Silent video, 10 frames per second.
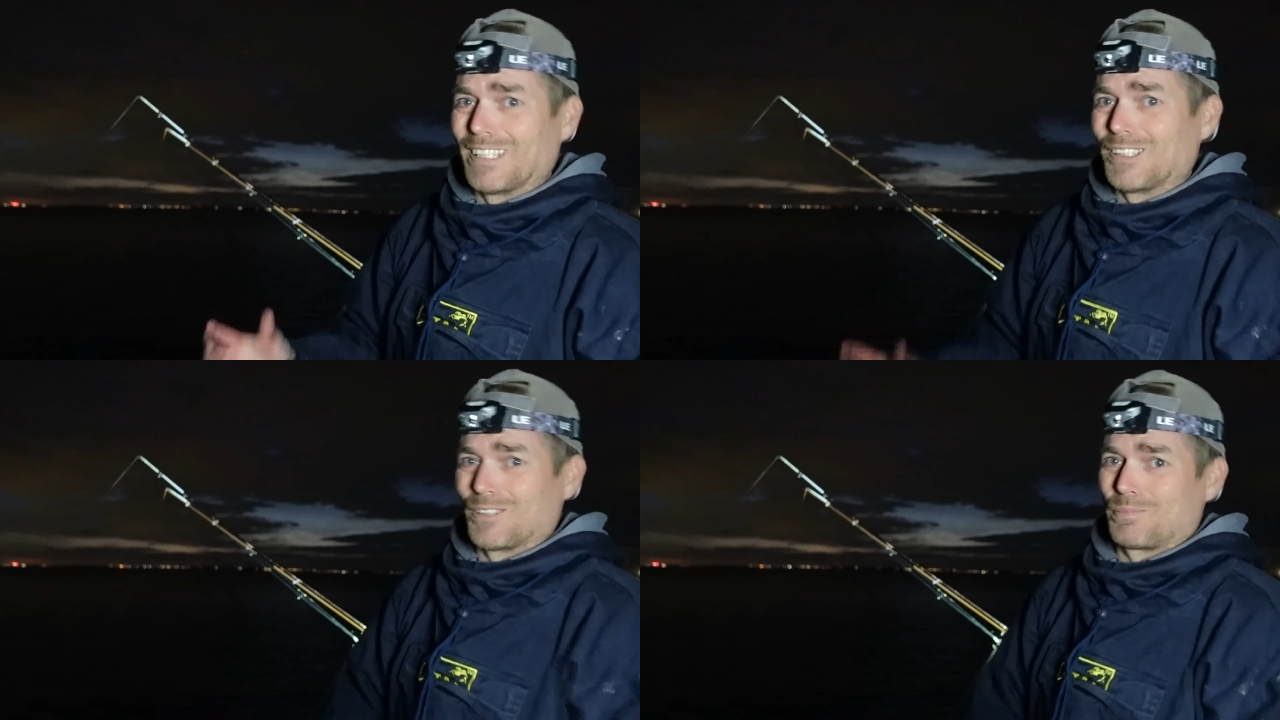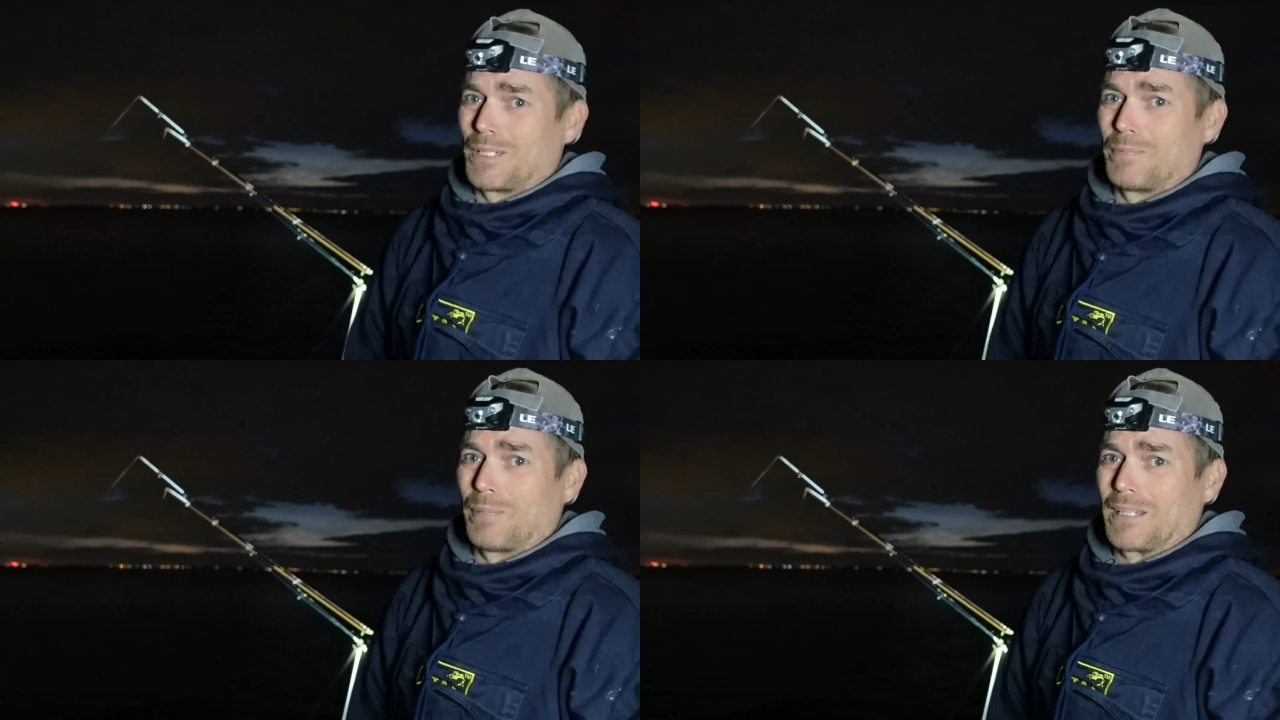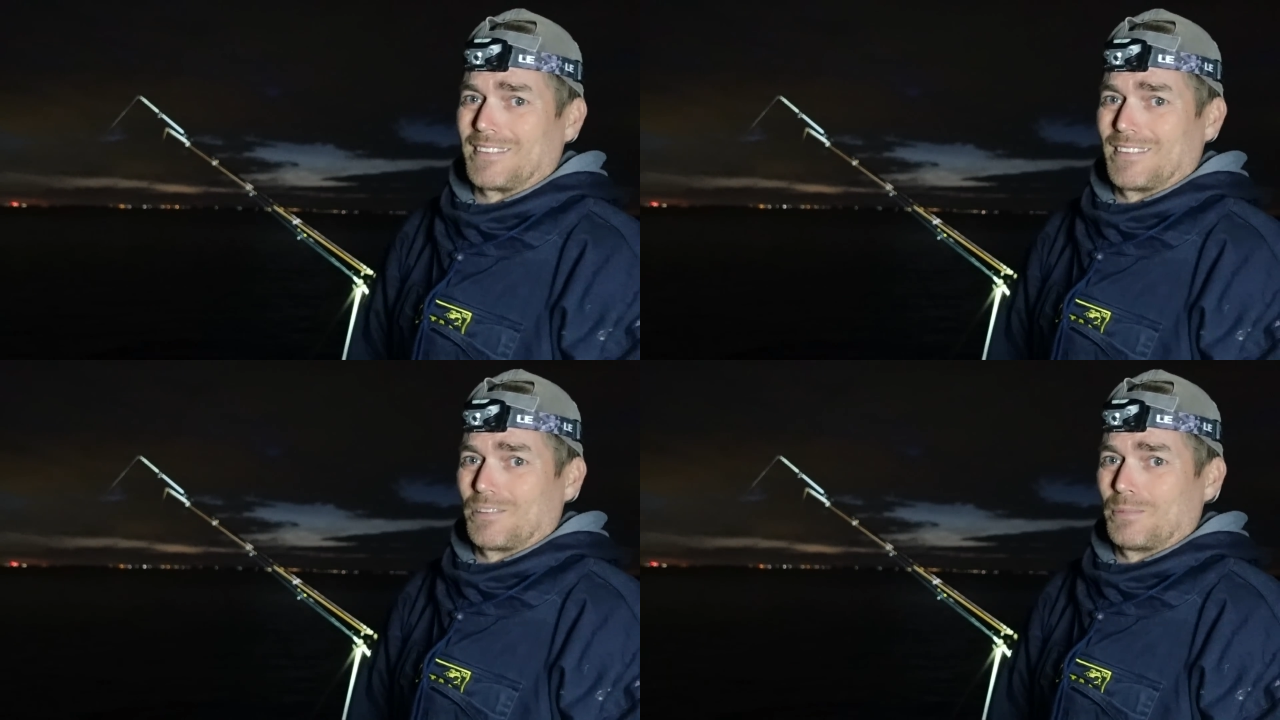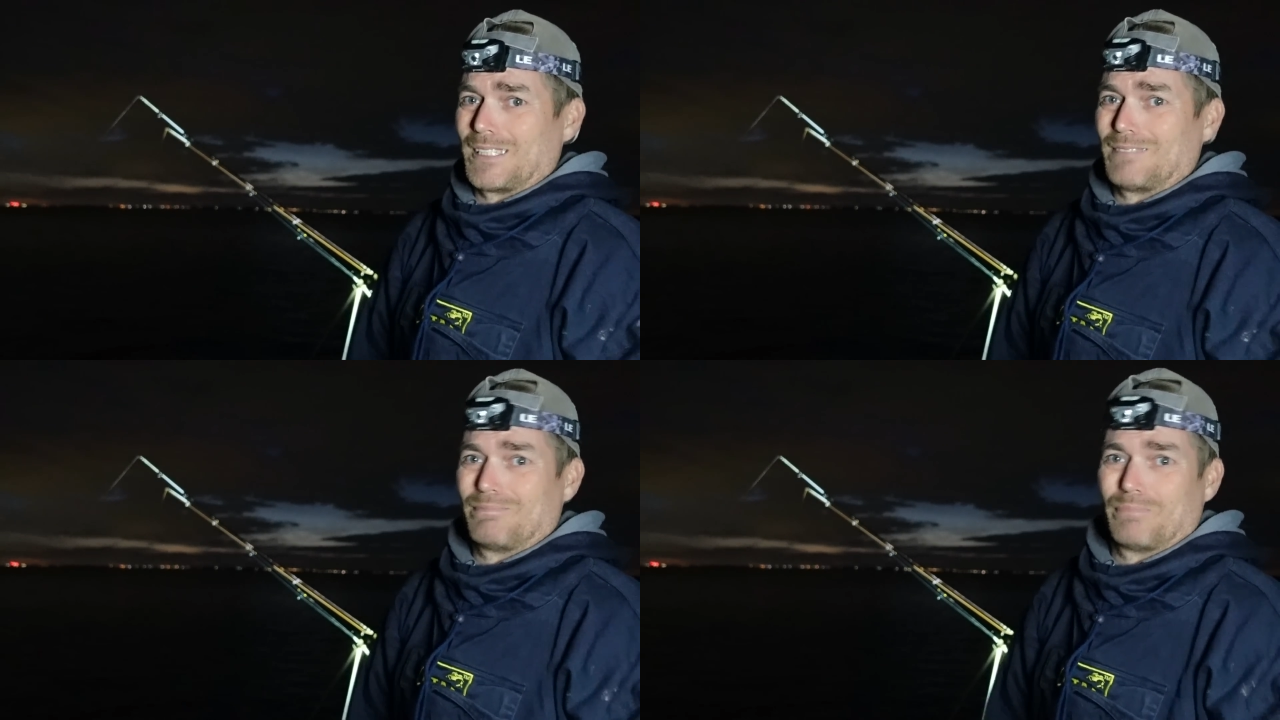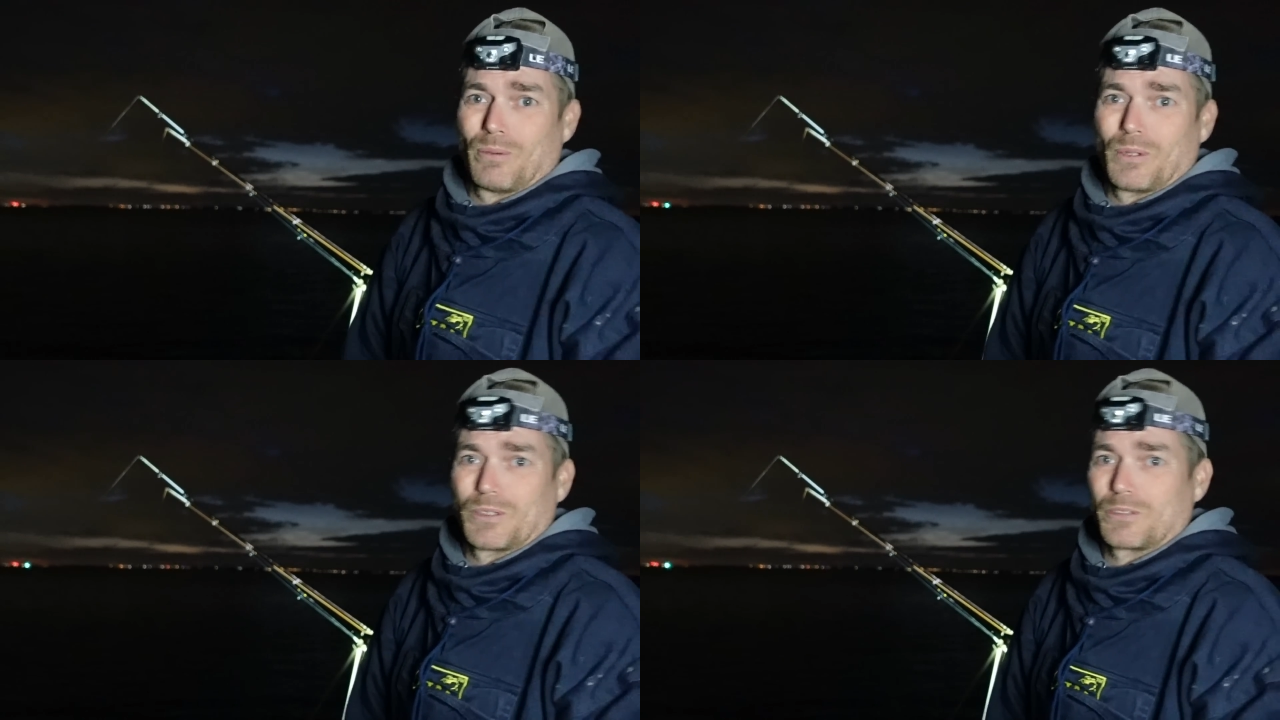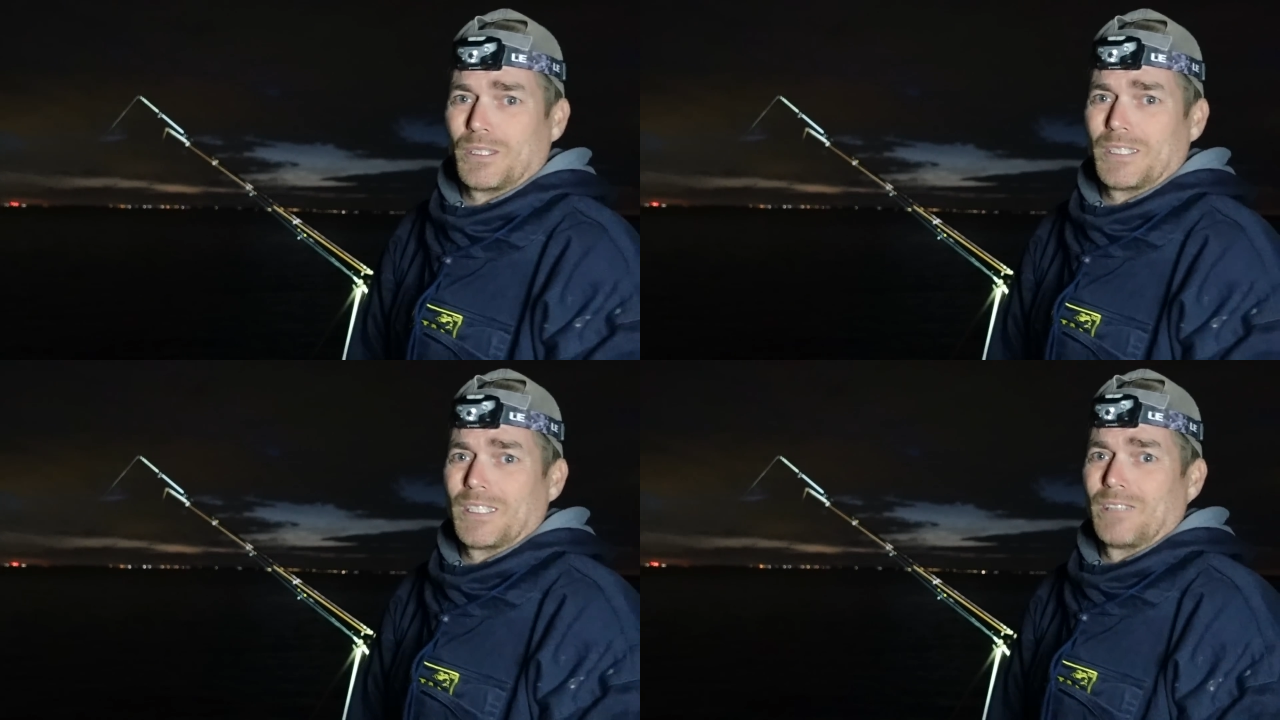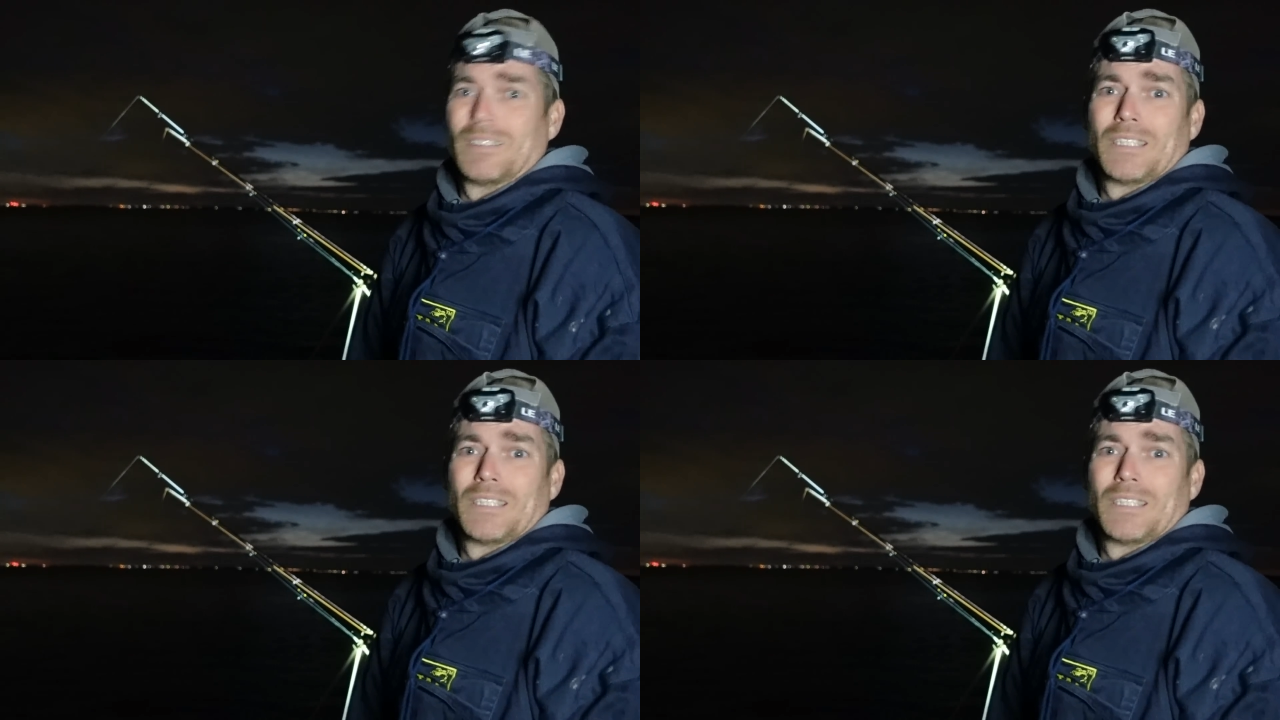looked pretty bassy to me, but what do I know?